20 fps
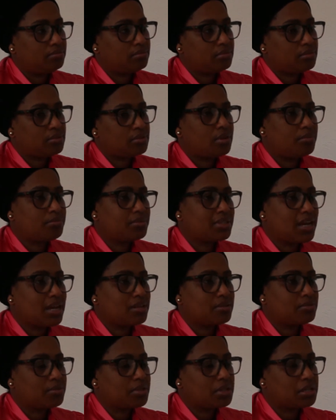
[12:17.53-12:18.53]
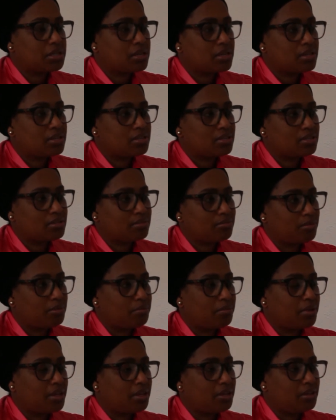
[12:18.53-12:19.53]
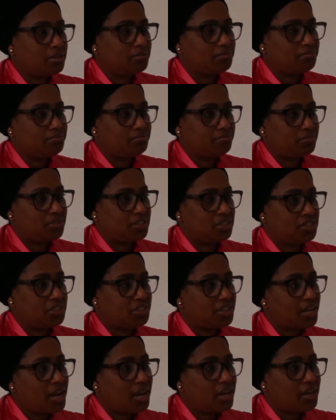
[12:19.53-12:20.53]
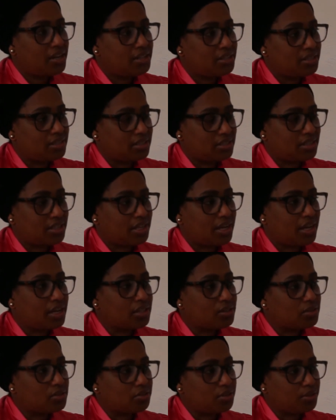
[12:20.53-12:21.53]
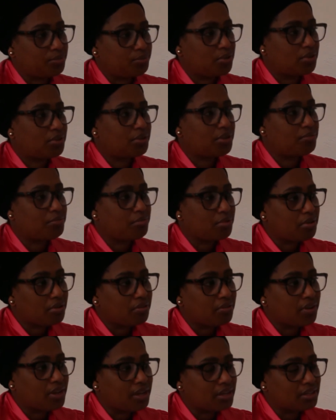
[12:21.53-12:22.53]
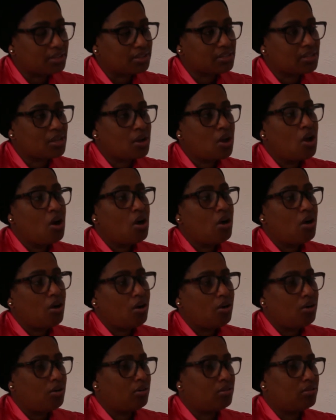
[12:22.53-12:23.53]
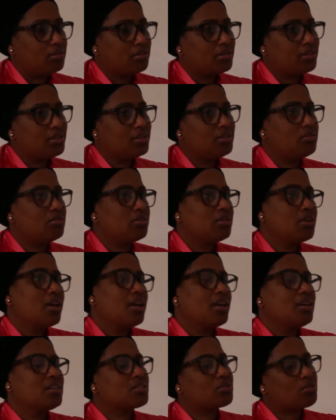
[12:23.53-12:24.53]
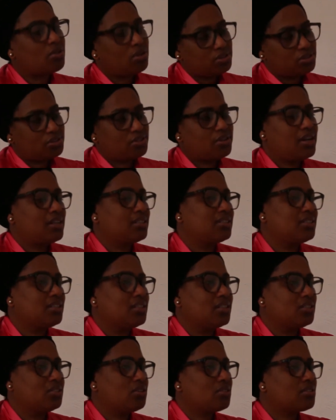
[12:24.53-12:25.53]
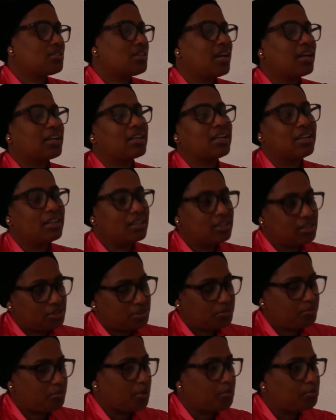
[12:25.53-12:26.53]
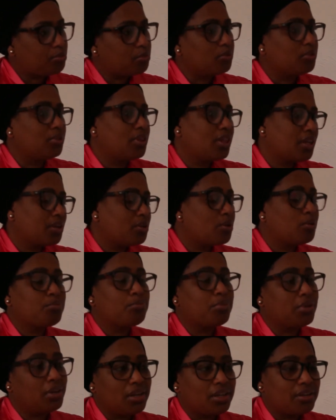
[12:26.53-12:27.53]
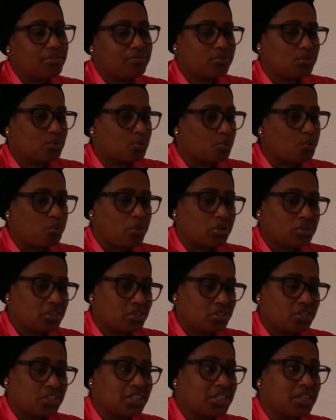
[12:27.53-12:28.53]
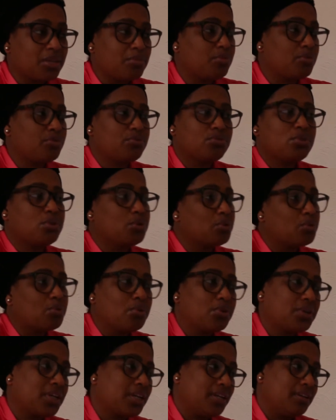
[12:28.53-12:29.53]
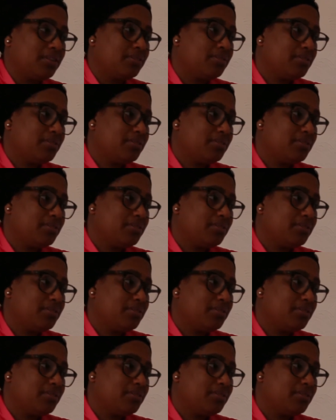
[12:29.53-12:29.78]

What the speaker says: Sometimes because maybe the child is scared to report the parent, or it's cultural thing. It's just like English people. They don't believe to wash chicken before you cook it.